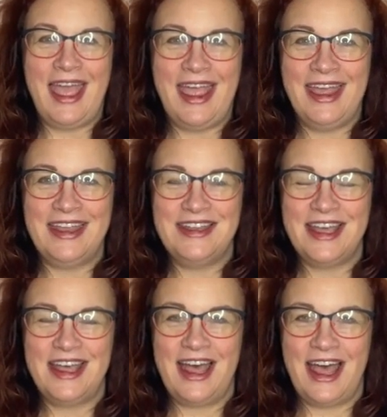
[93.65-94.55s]
and
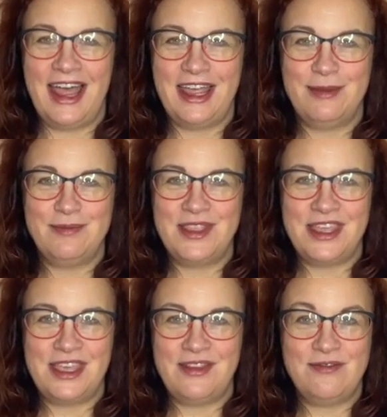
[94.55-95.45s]
I am
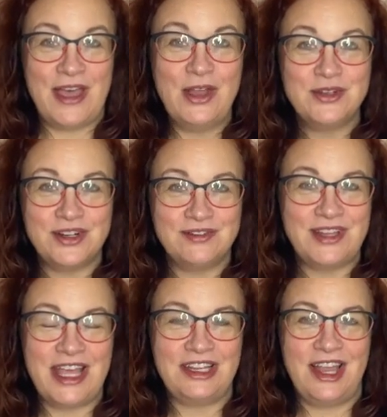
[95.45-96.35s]
the founder of
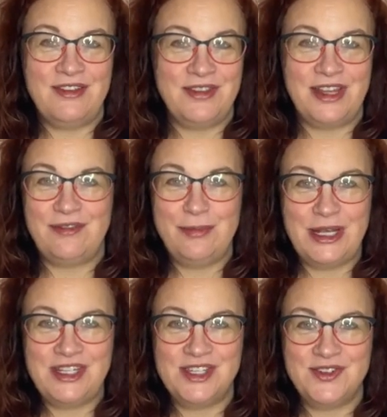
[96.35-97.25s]
Light Life and Love
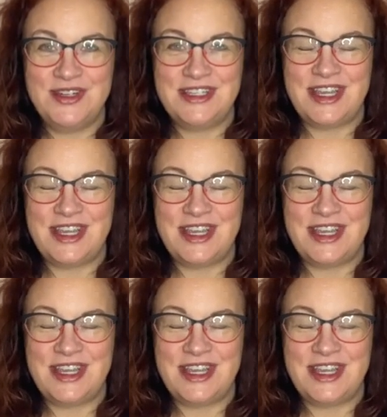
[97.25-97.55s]
Ministries.